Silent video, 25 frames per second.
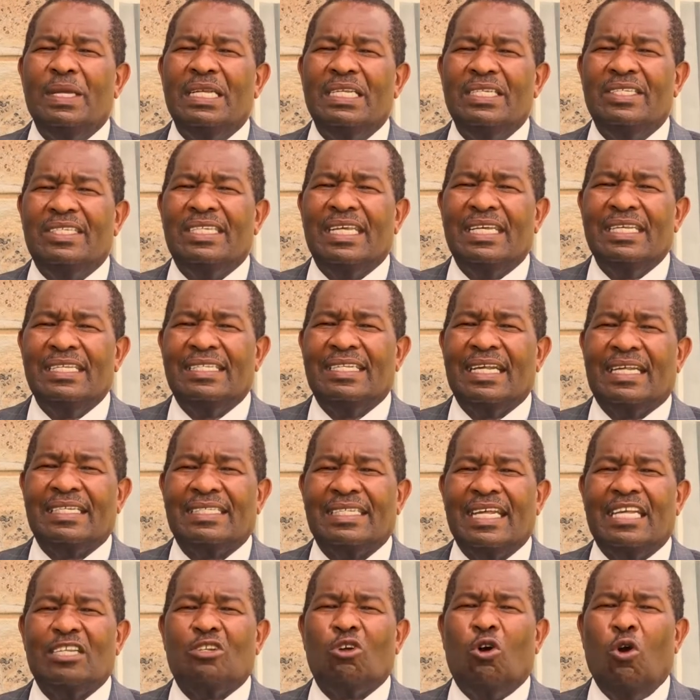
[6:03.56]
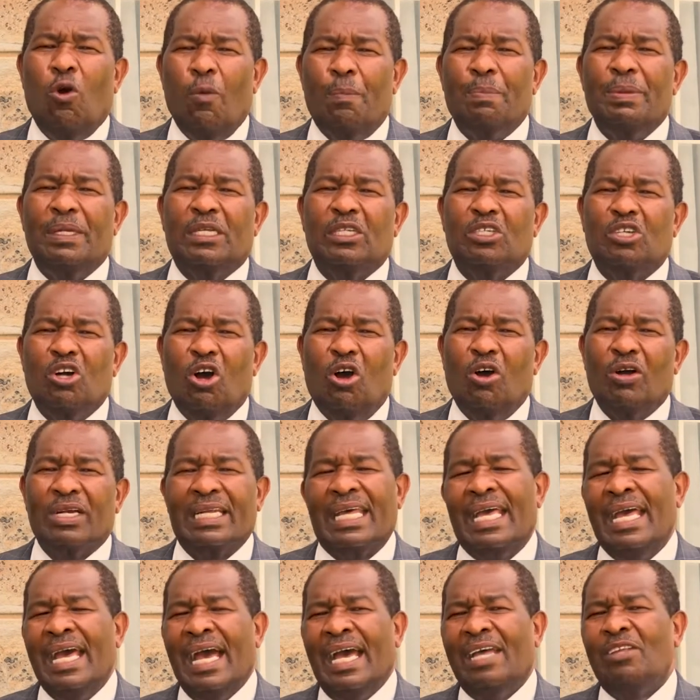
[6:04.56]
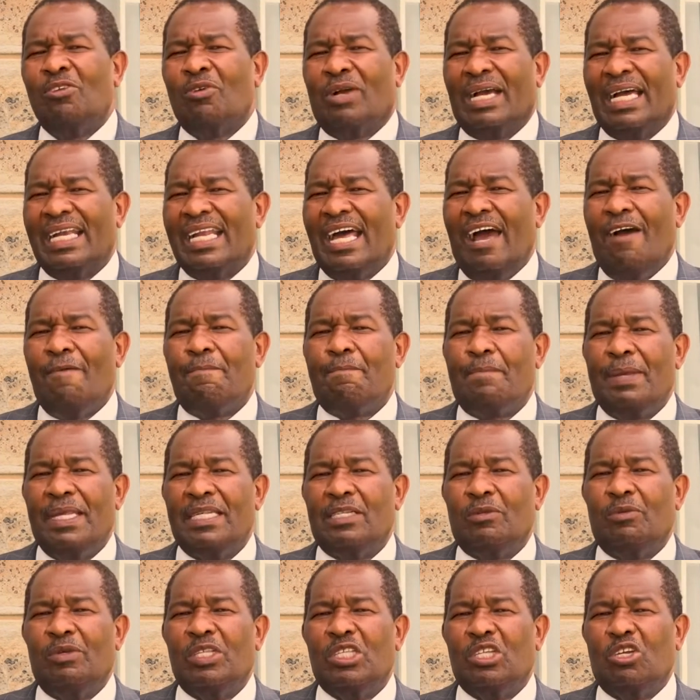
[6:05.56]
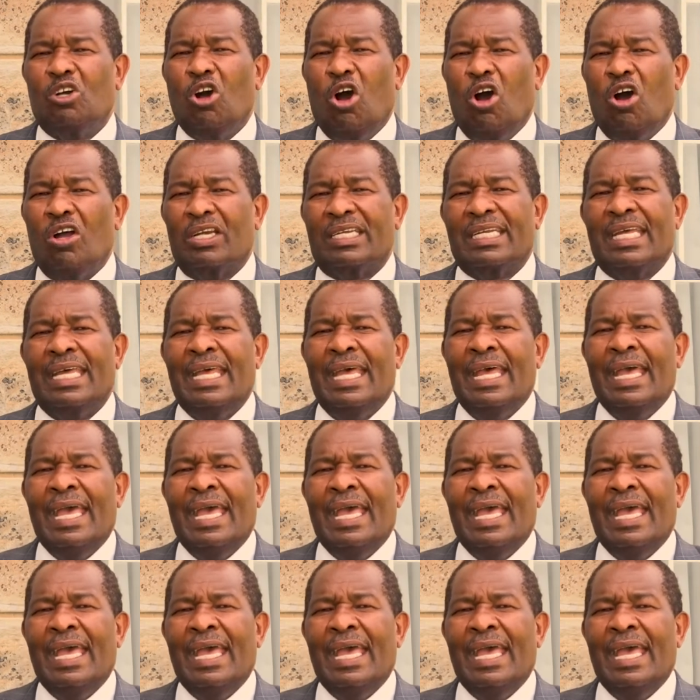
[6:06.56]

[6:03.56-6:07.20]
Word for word: in Jesus, there is hope in God. You can have peace with God.